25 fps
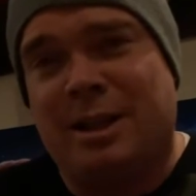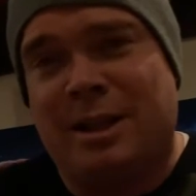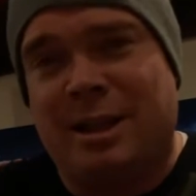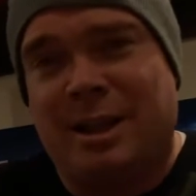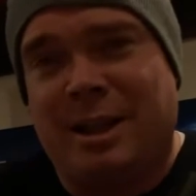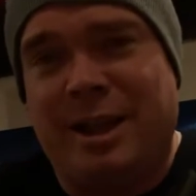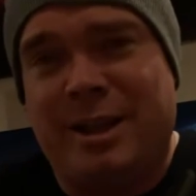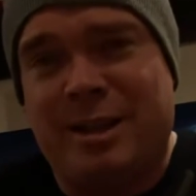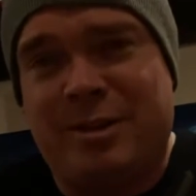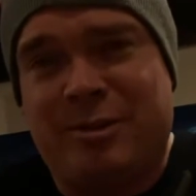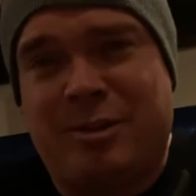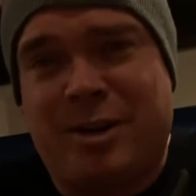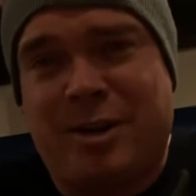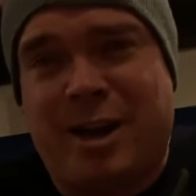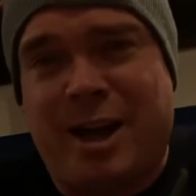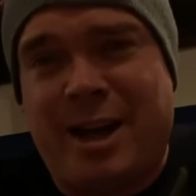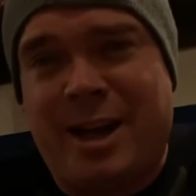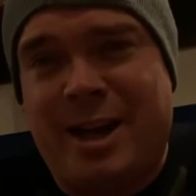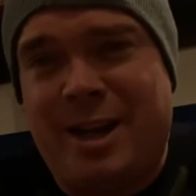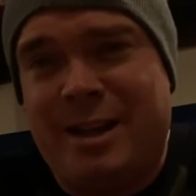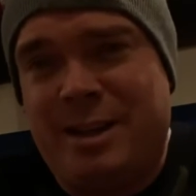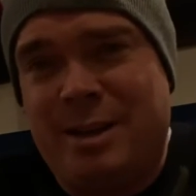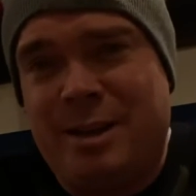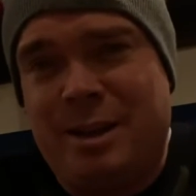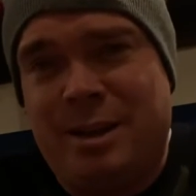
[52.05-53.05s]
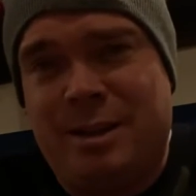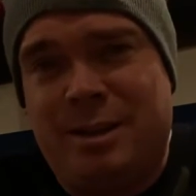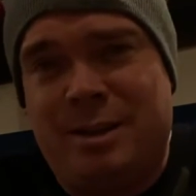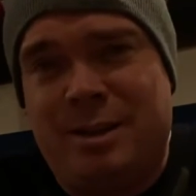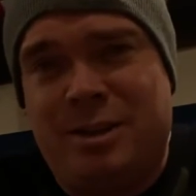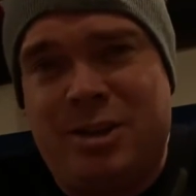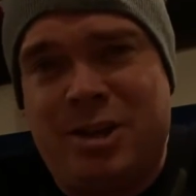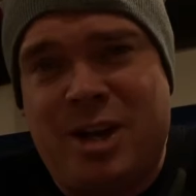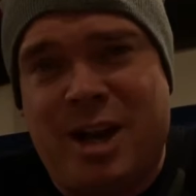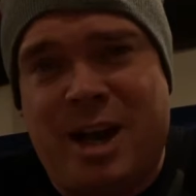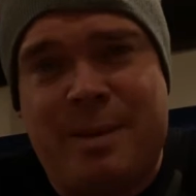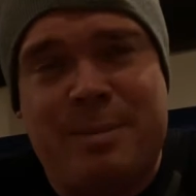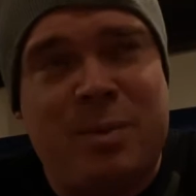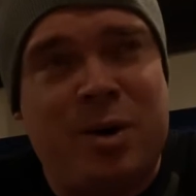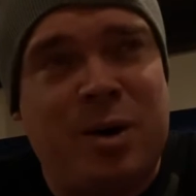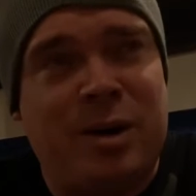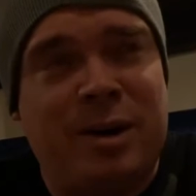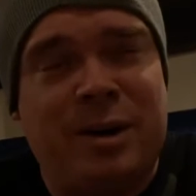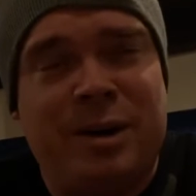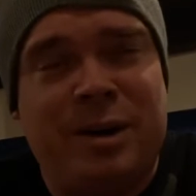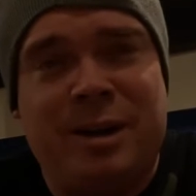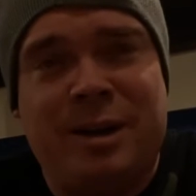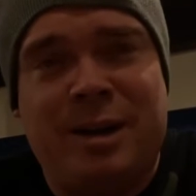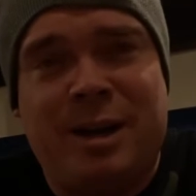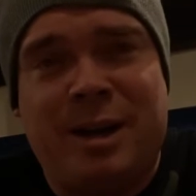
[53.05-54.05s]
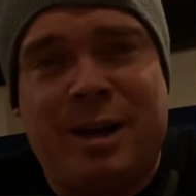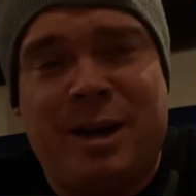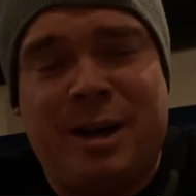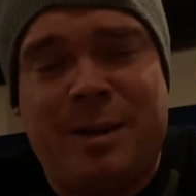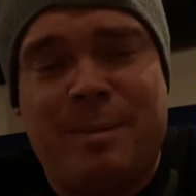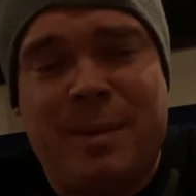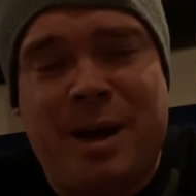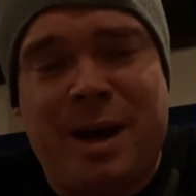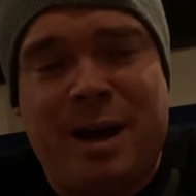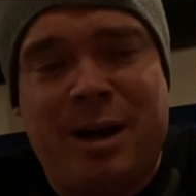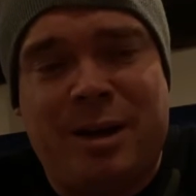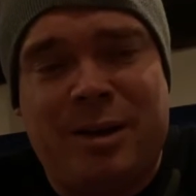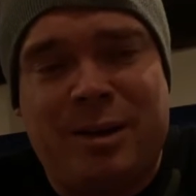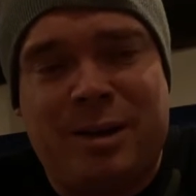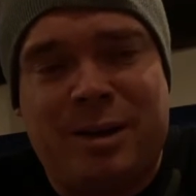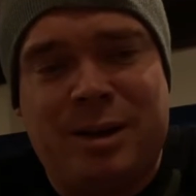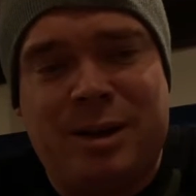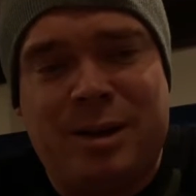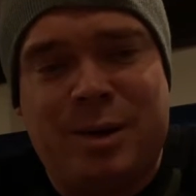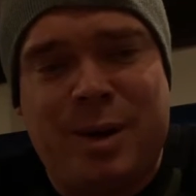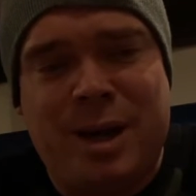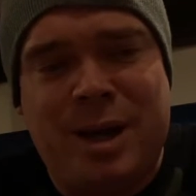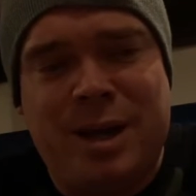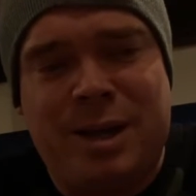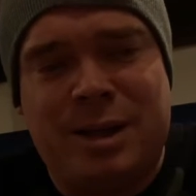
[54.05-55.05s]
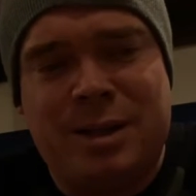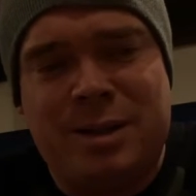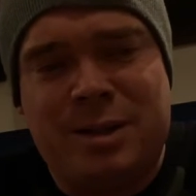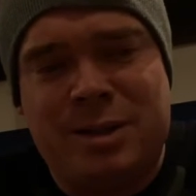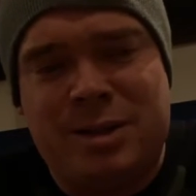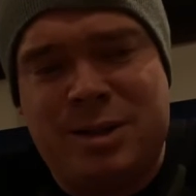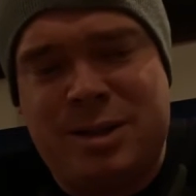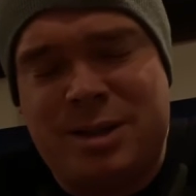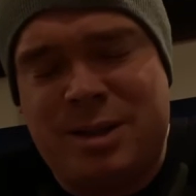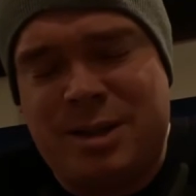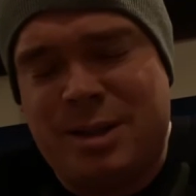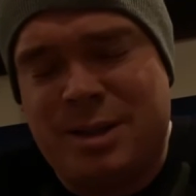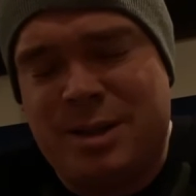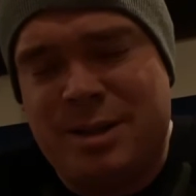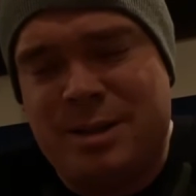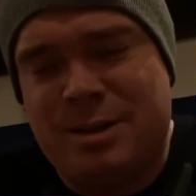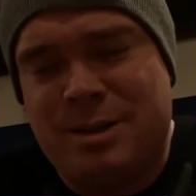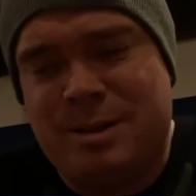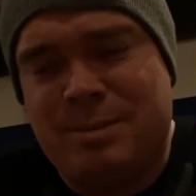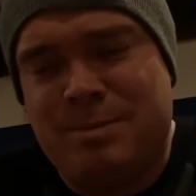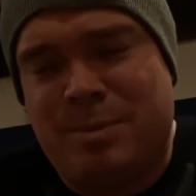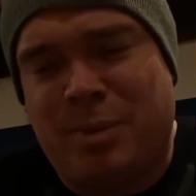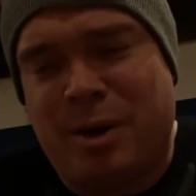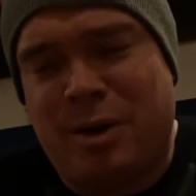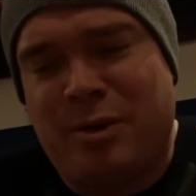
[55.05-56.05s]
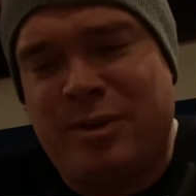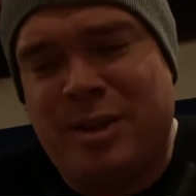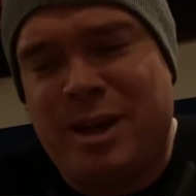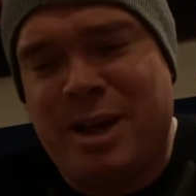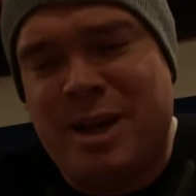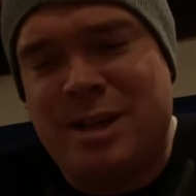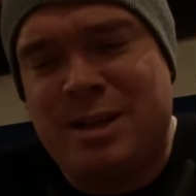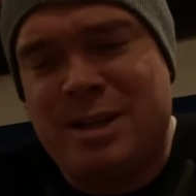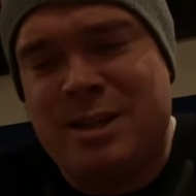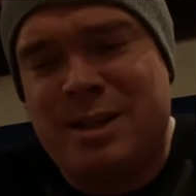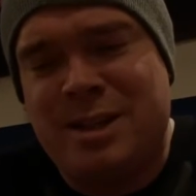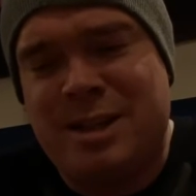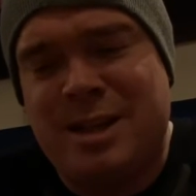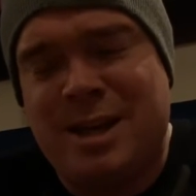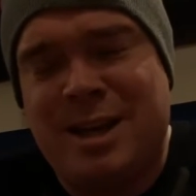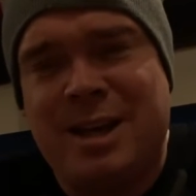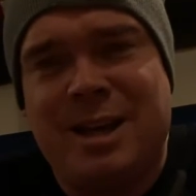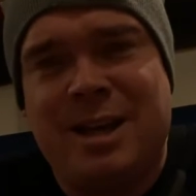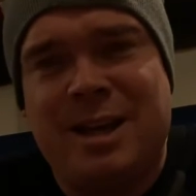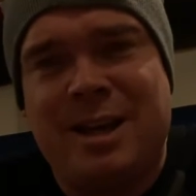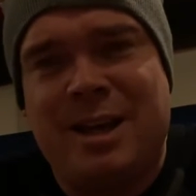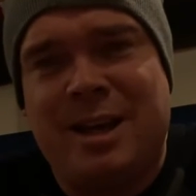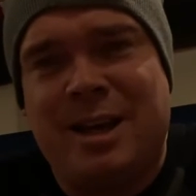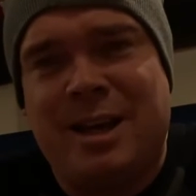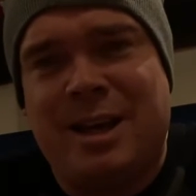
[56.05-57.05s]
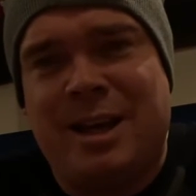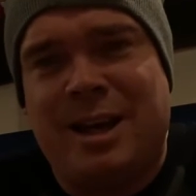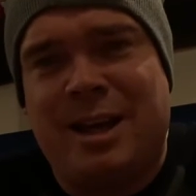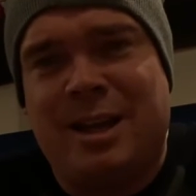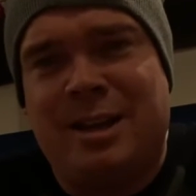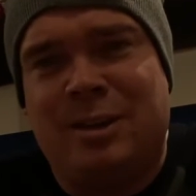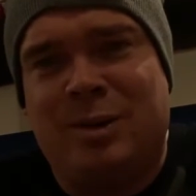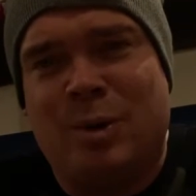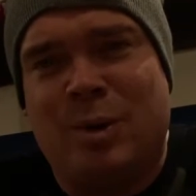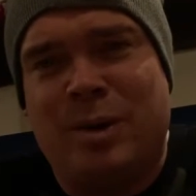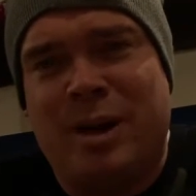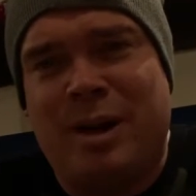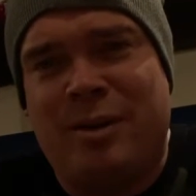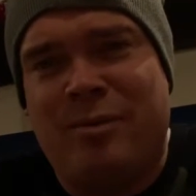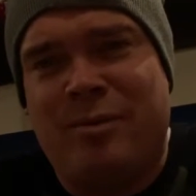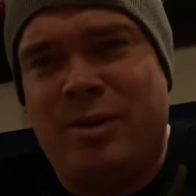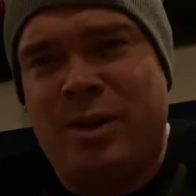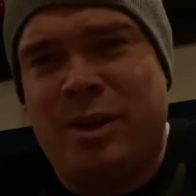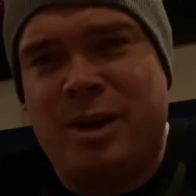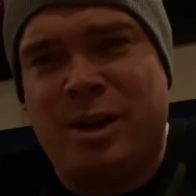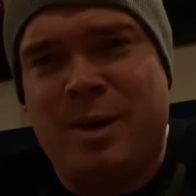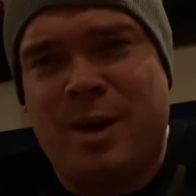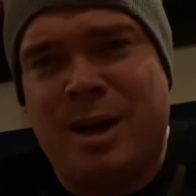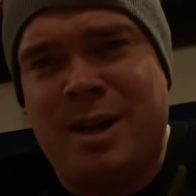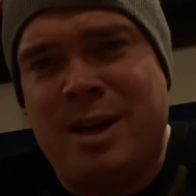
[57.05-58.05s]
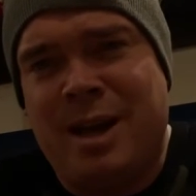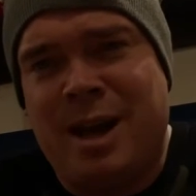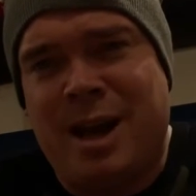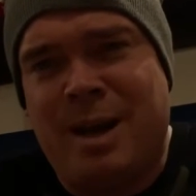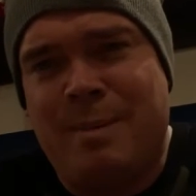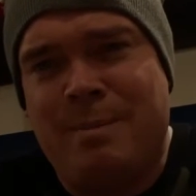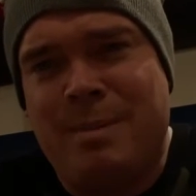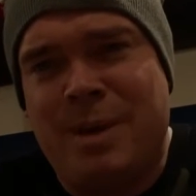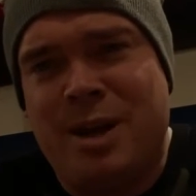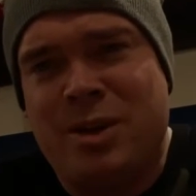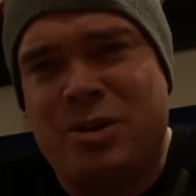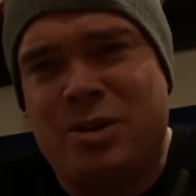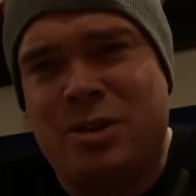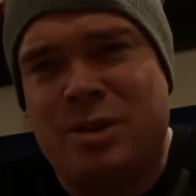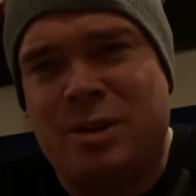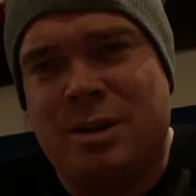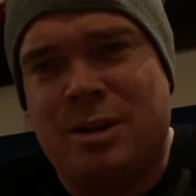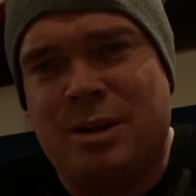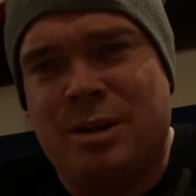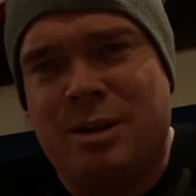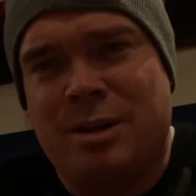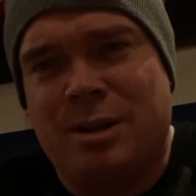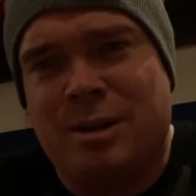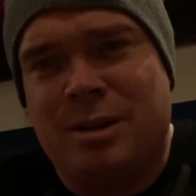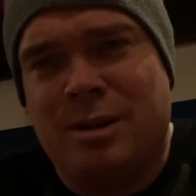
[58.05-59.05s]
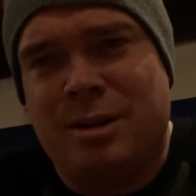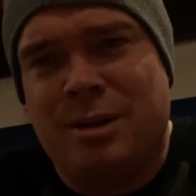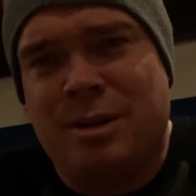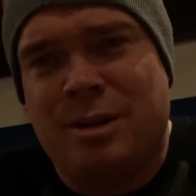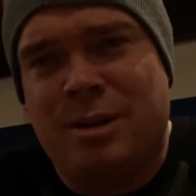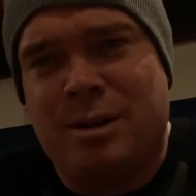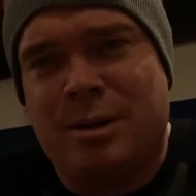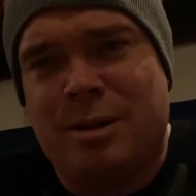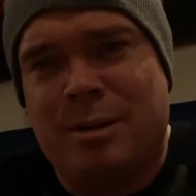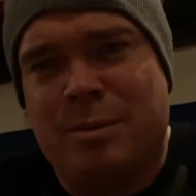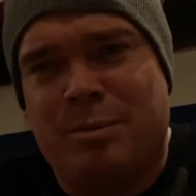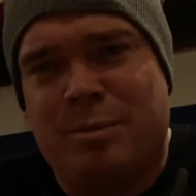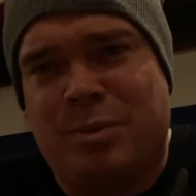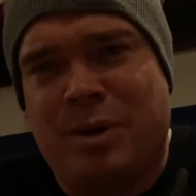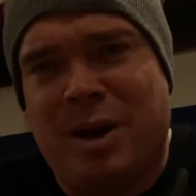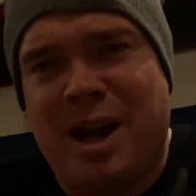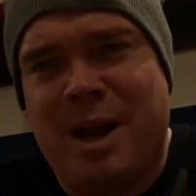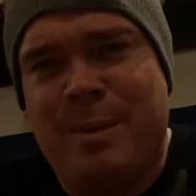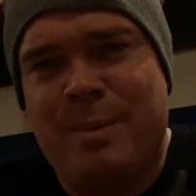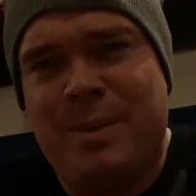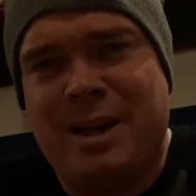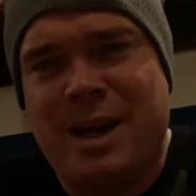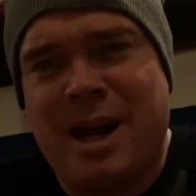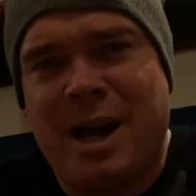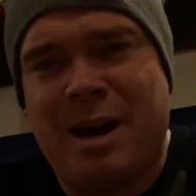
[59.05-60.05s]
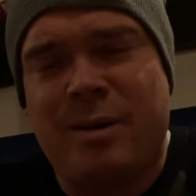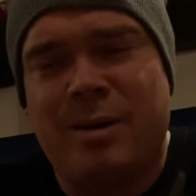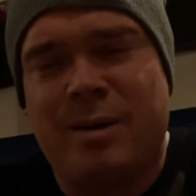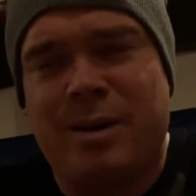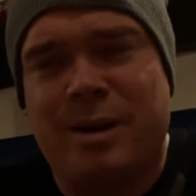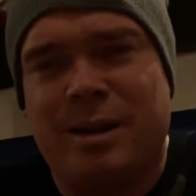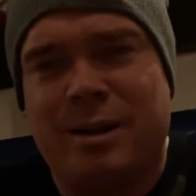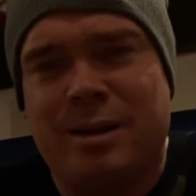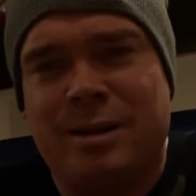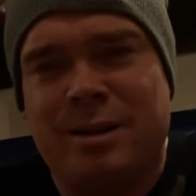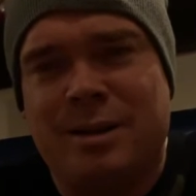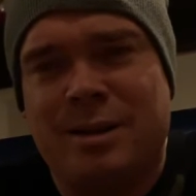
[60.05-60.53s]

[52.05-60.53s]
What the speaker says: Last Friday I did John Martin and Malachi O'Hagan's birthdays. And during that video I did not mention Brian McGarrity.